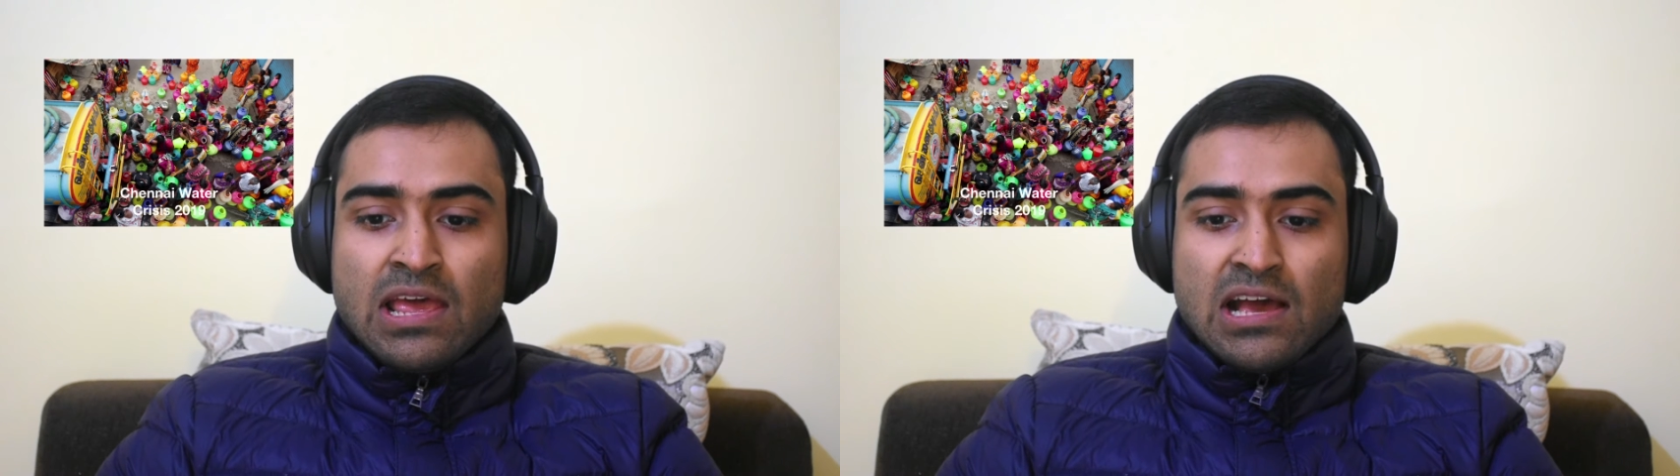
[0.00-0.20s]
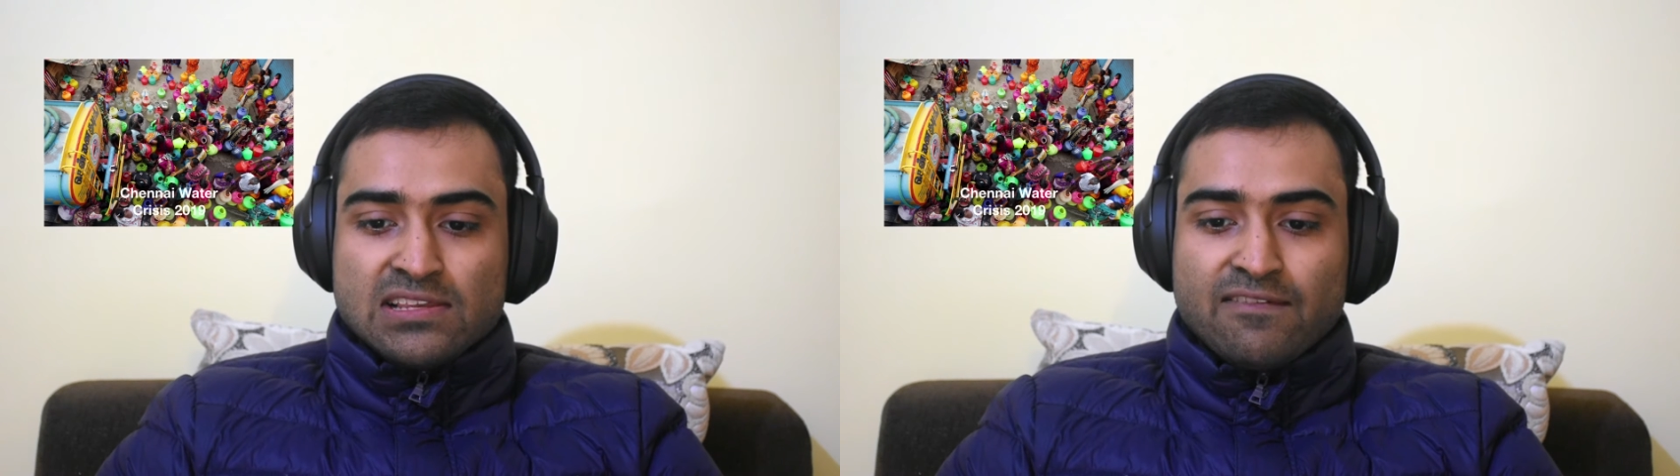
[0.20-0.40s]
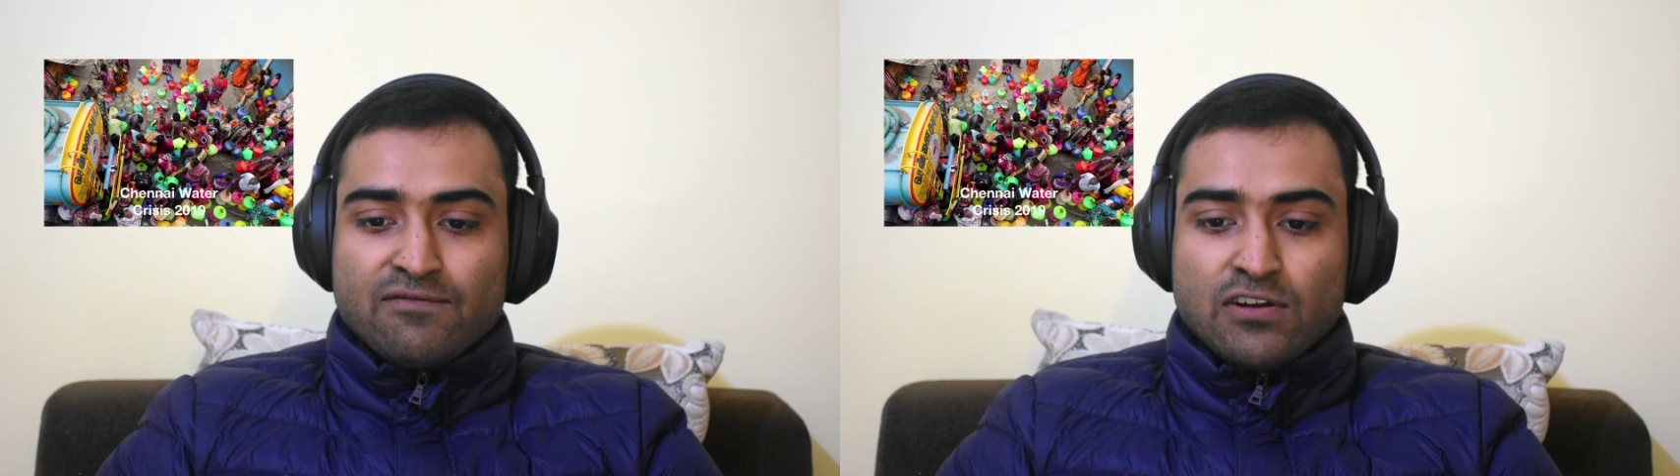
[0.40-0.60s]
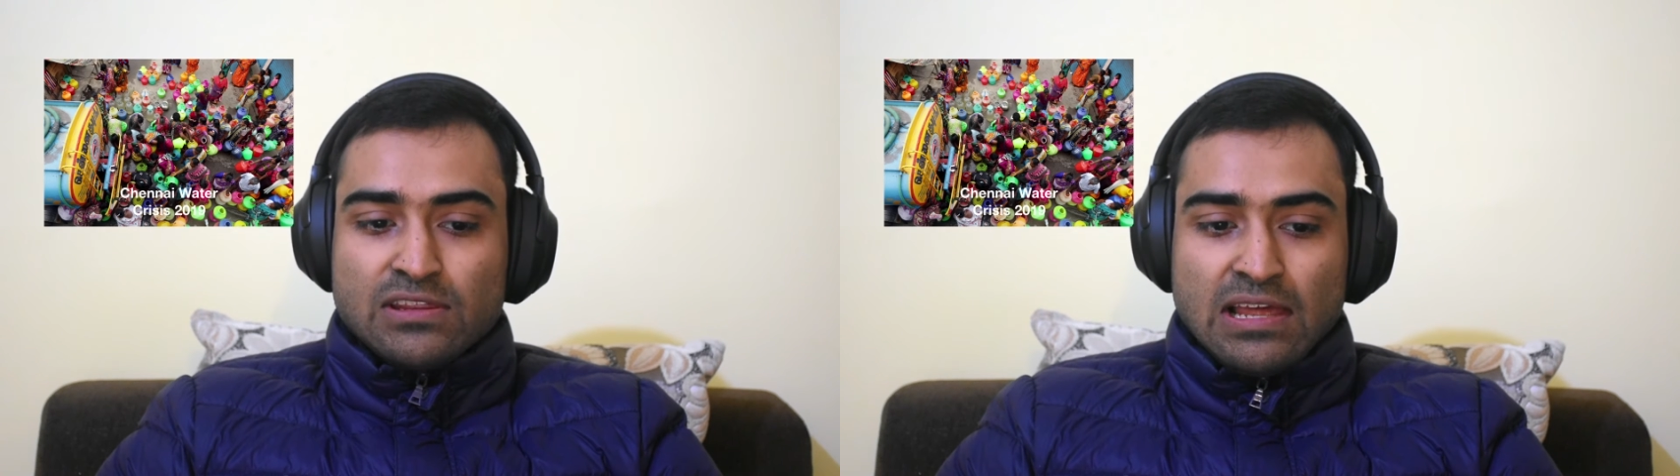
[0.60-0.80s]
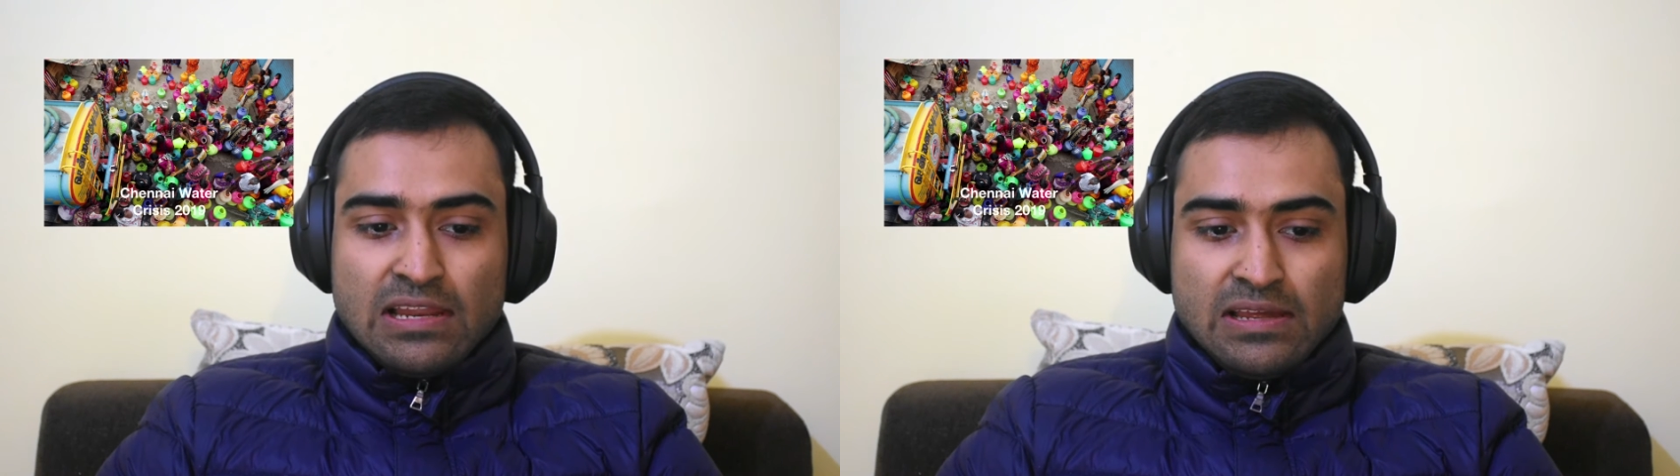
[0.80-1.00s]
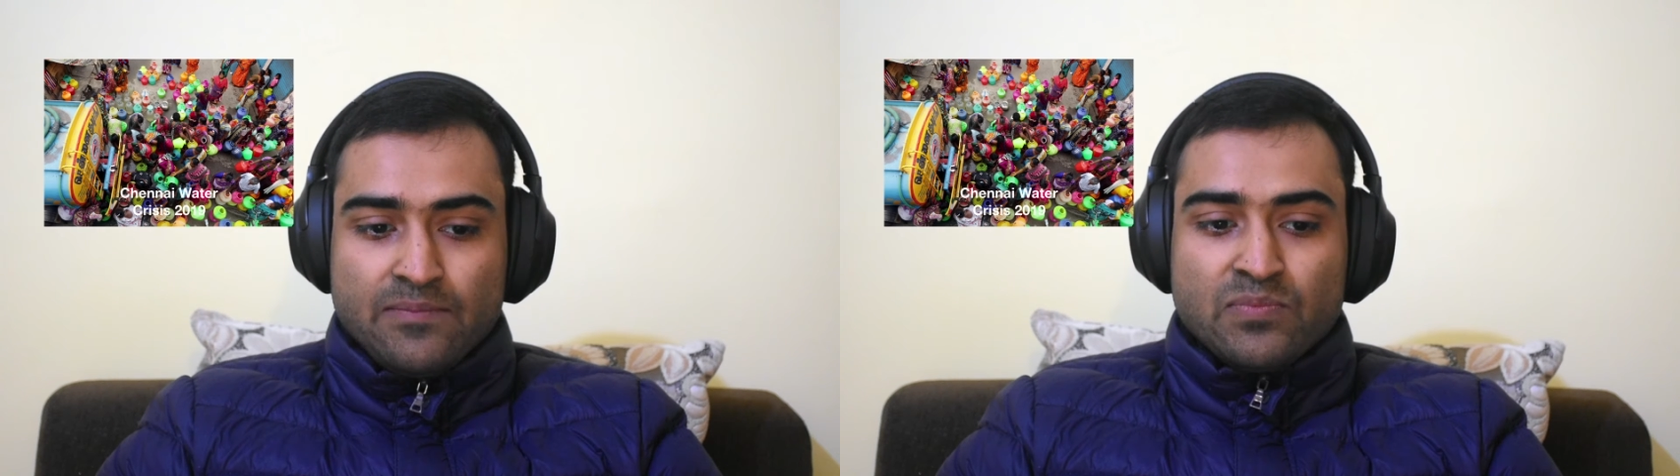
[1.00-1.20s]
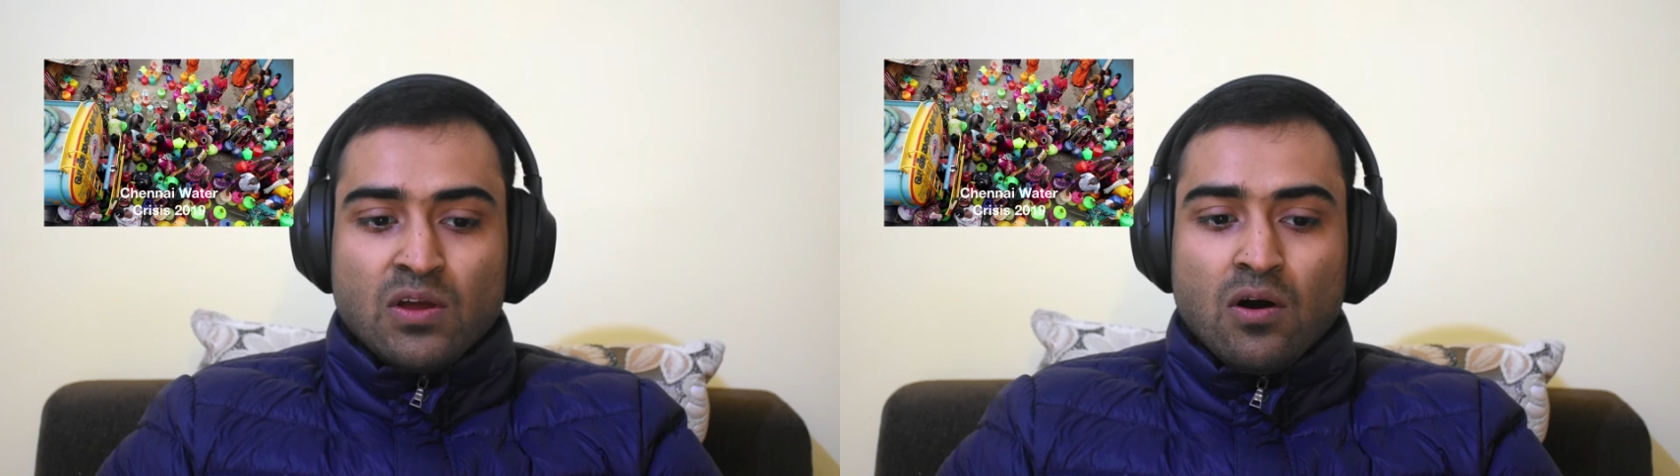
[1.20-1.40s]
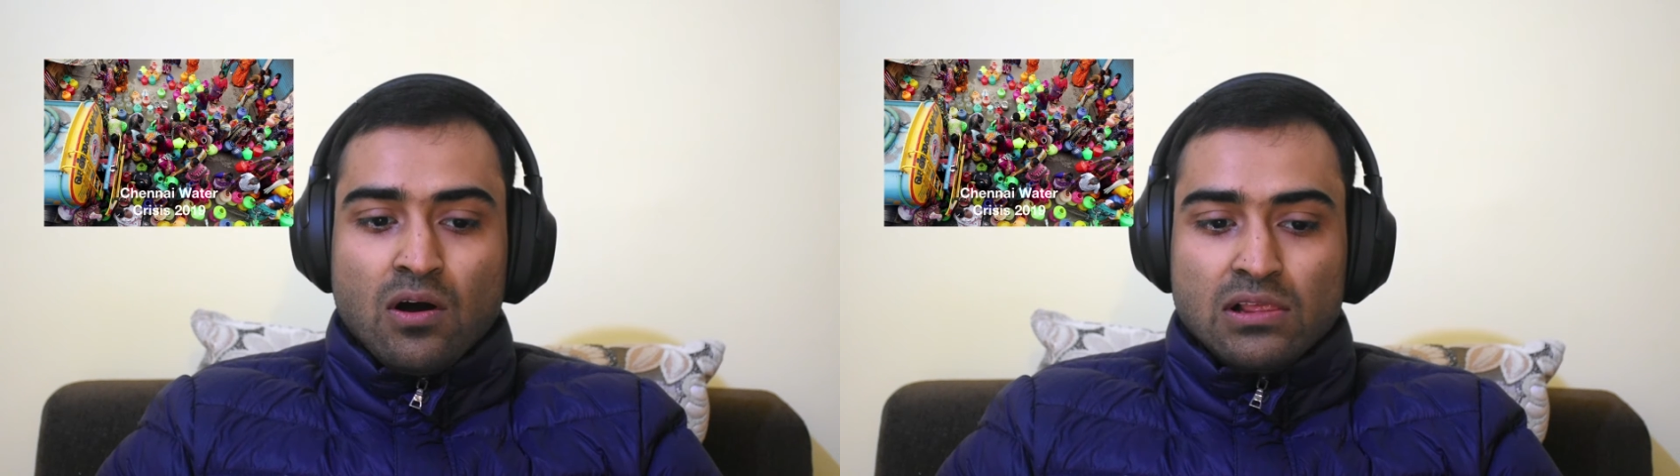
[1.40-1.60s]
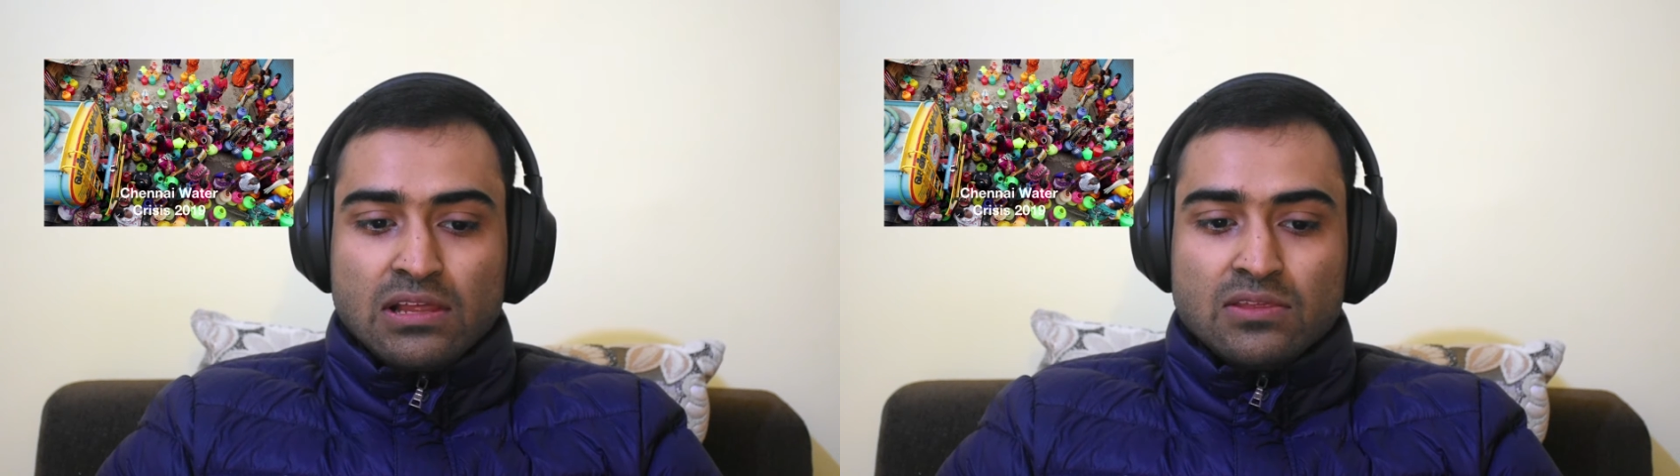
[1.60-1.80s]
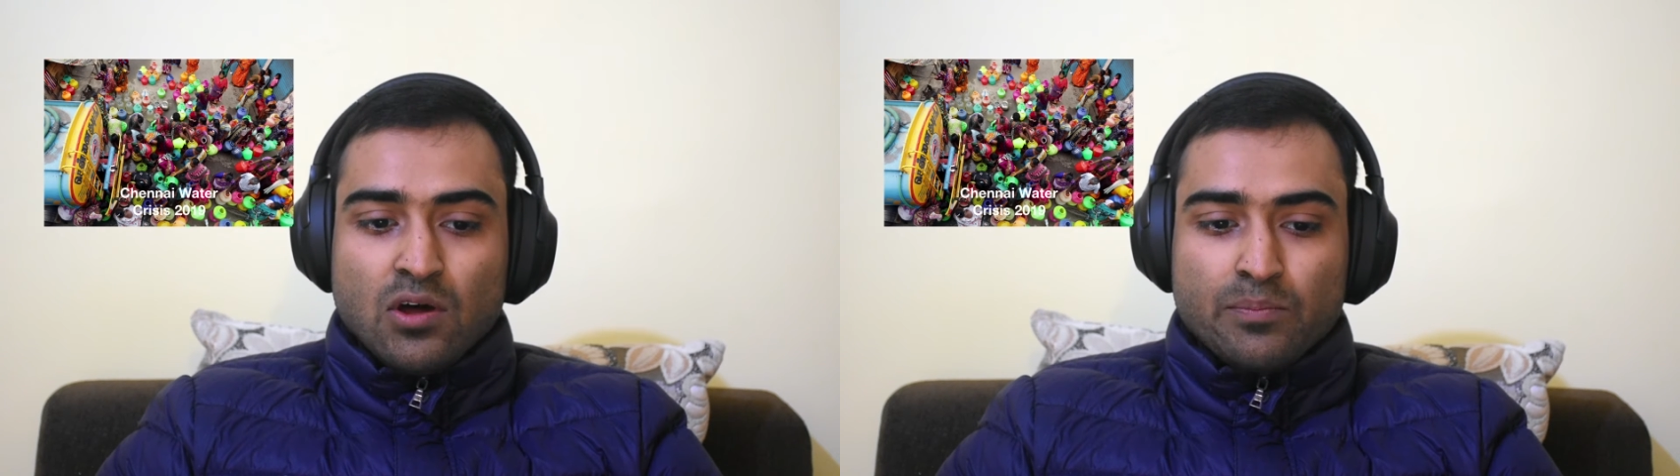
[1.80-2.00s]
Except for Delhi, all the
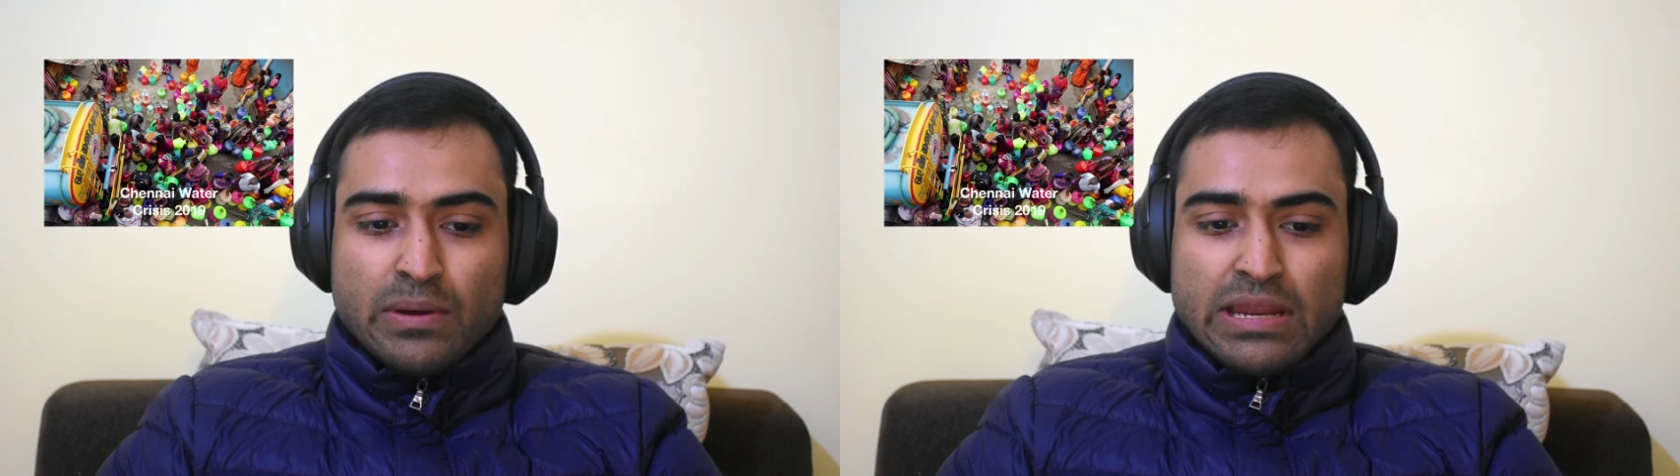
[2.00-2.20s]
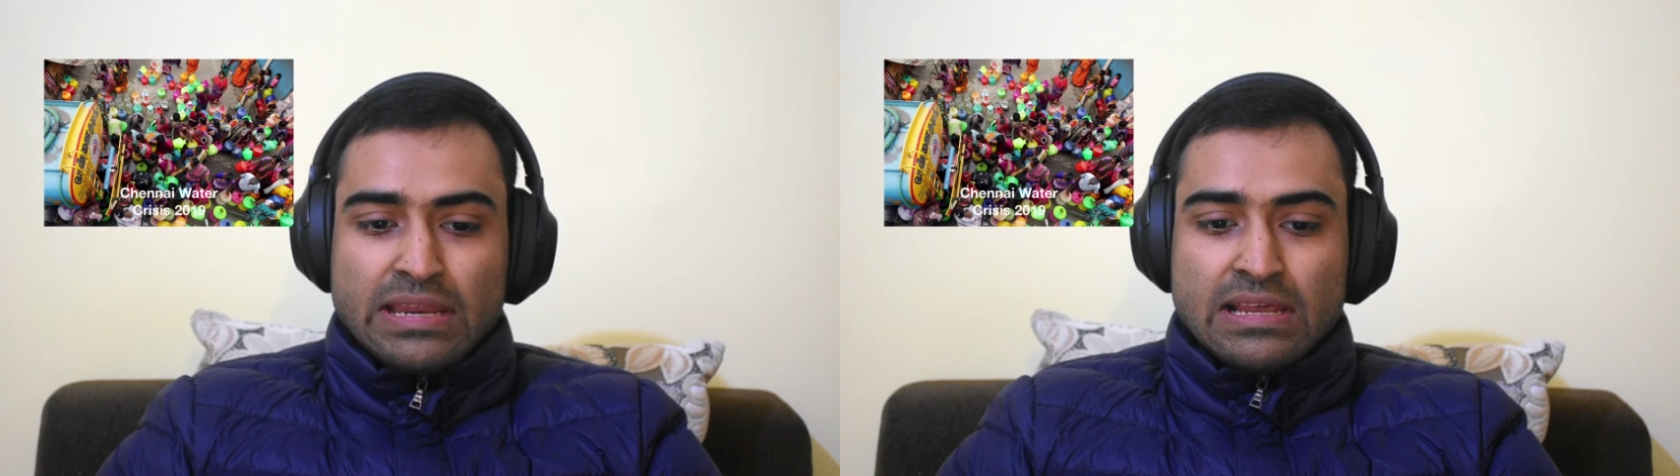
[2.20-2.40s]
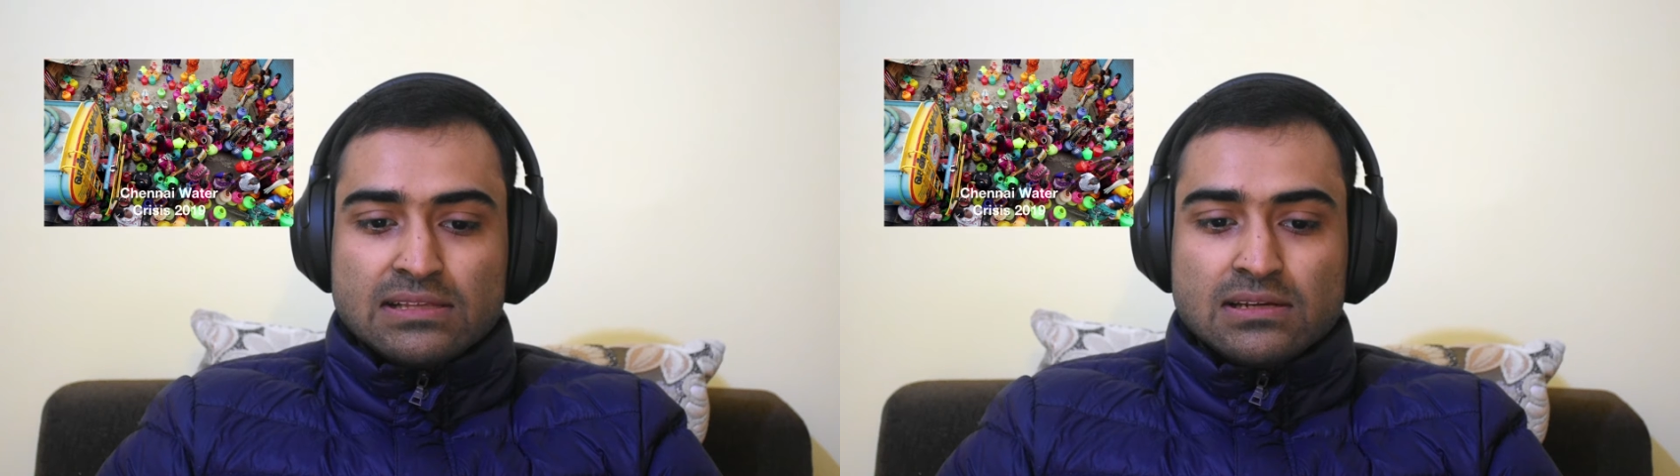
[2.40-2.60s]
non-perennial